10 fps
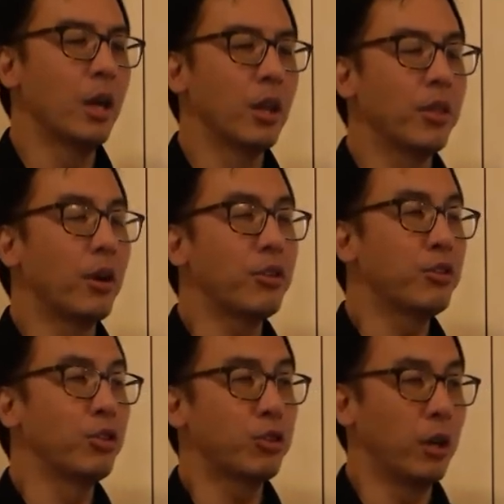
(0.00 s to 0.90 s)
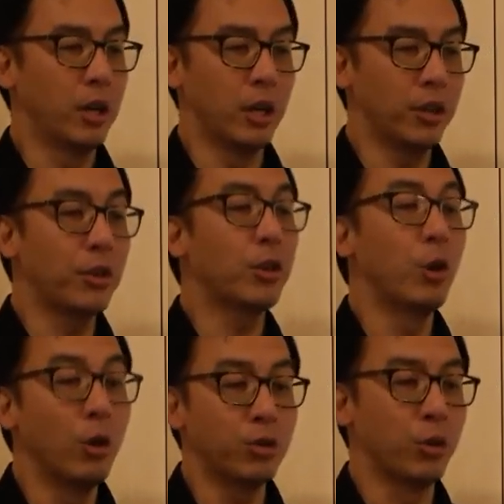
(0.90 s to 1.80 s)
Thoracosc uh,
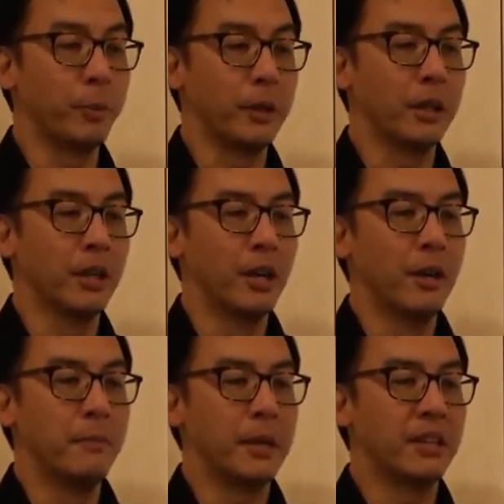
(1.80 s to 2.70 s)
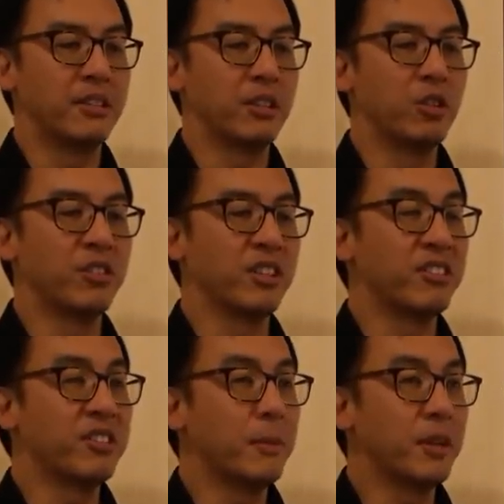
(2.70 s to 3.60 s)
thoracoscopy means using the
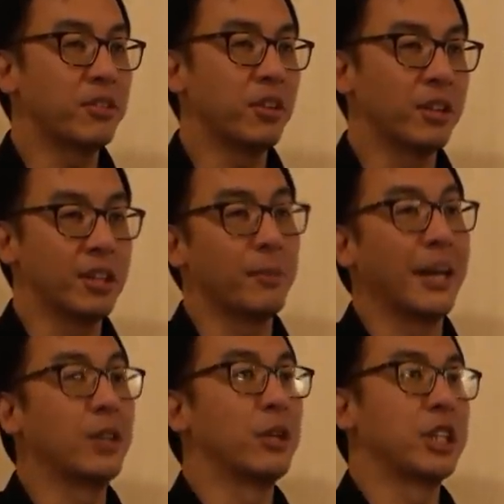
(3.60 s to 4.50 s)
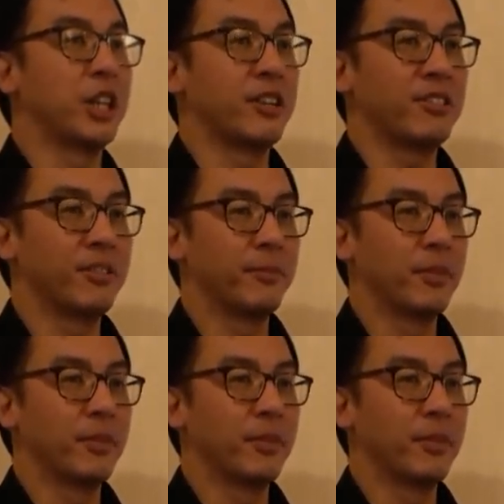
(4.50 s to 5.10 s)
similar sort of things but into the chest.